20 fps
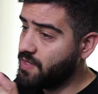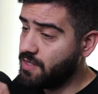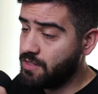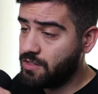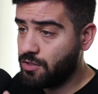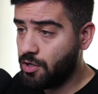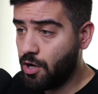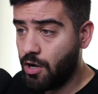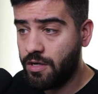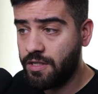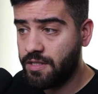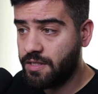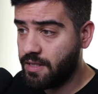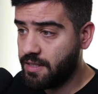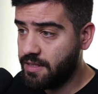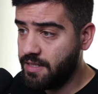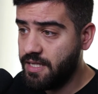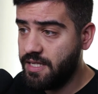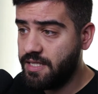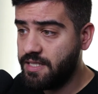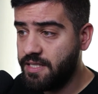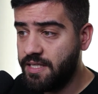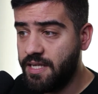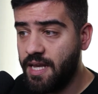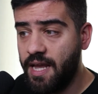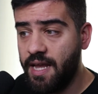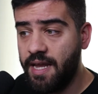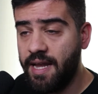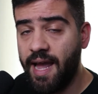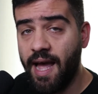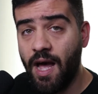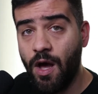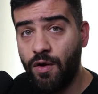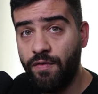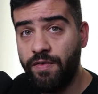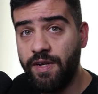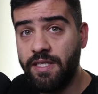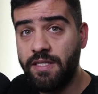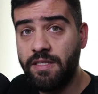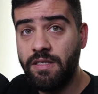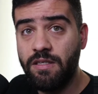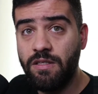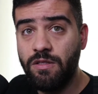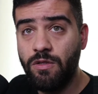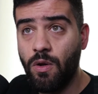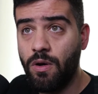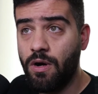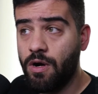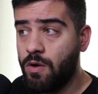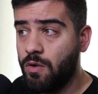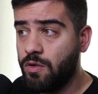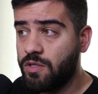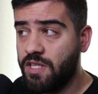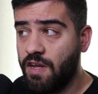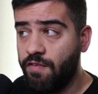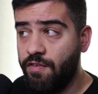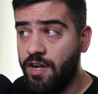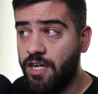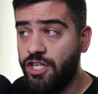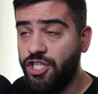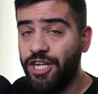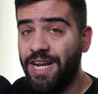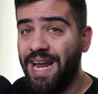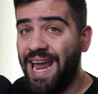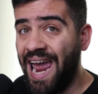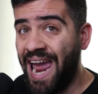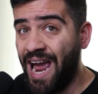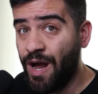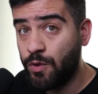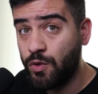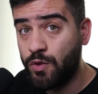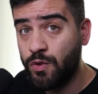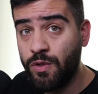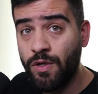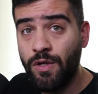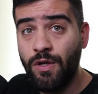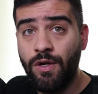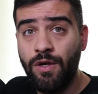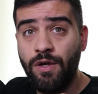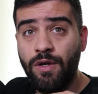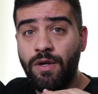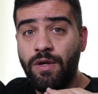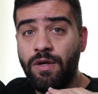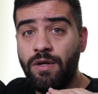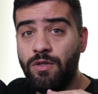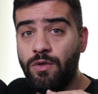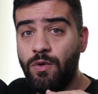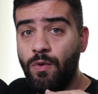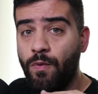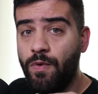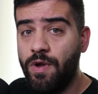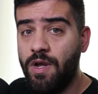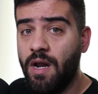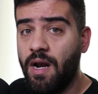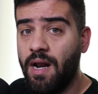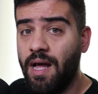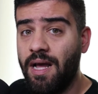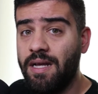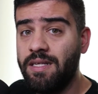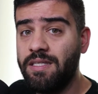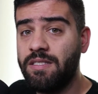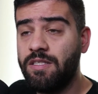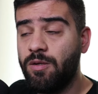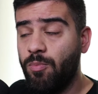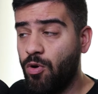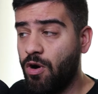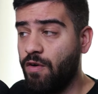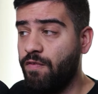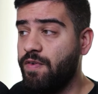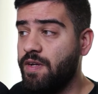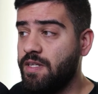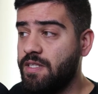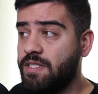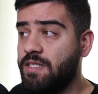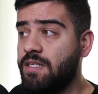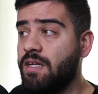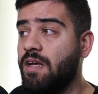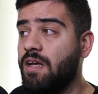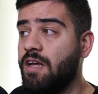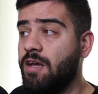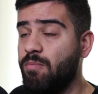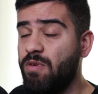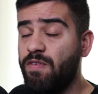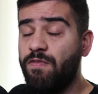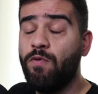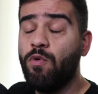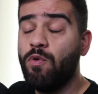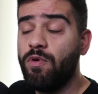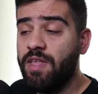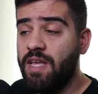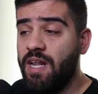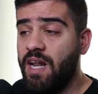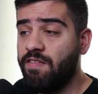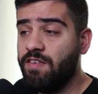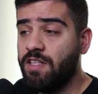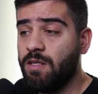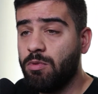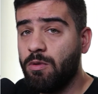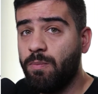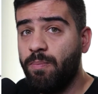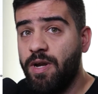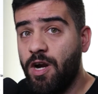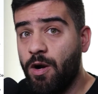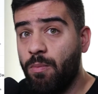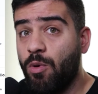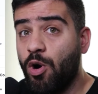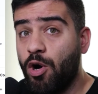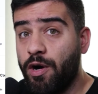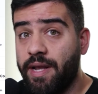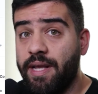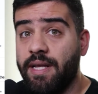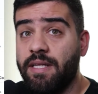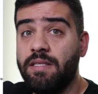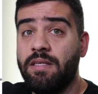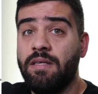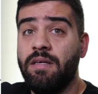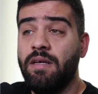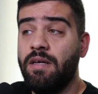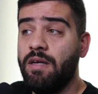start DCAing out of it, dollar cost averaging out to realize profits before the inevitable bear market.